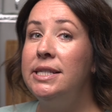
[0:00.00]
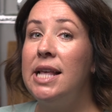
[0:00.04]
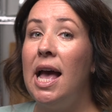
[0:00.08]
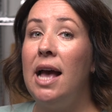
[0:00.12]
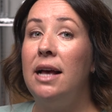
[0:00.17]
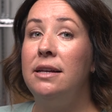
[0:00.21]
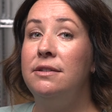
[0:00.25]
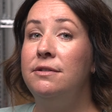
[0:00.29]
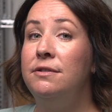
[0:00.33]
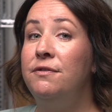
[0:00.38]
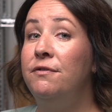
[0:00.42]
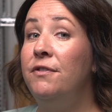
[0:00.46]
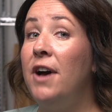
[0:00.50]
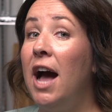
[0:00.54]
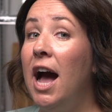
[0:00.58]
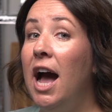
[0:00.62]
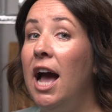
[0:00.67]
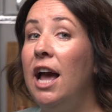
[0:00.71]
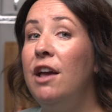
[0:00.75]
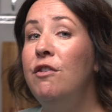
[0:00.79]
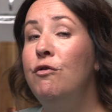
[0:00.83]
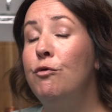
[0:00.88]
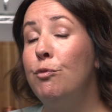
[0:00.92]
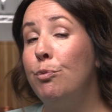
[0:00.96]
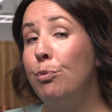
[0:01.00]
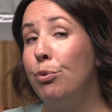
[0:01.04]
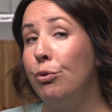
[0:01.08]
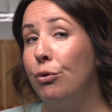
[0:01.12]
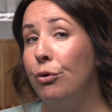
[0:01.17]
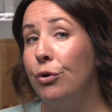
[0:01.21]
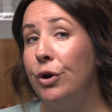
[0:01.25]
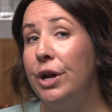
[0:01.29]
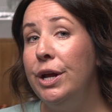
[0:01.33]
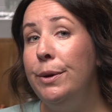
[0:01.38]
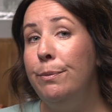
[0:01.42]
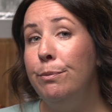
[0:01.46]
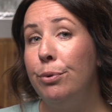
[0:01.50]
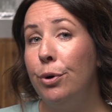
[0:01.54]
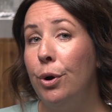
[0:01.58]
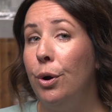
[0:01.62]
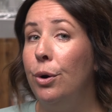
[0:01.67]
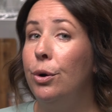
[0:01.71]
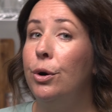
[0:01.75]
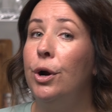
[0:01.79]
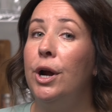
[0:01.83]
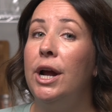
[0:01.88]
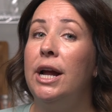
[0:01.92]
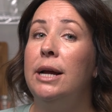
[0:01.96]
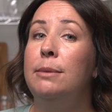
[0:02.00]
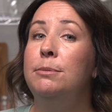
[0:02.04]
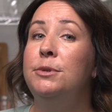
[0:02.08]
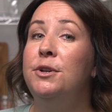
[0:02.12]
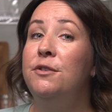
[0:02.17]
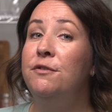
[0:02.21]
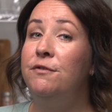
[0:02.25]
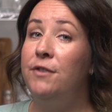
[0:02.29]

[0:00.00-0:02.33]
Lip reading: has 5 pre-programmed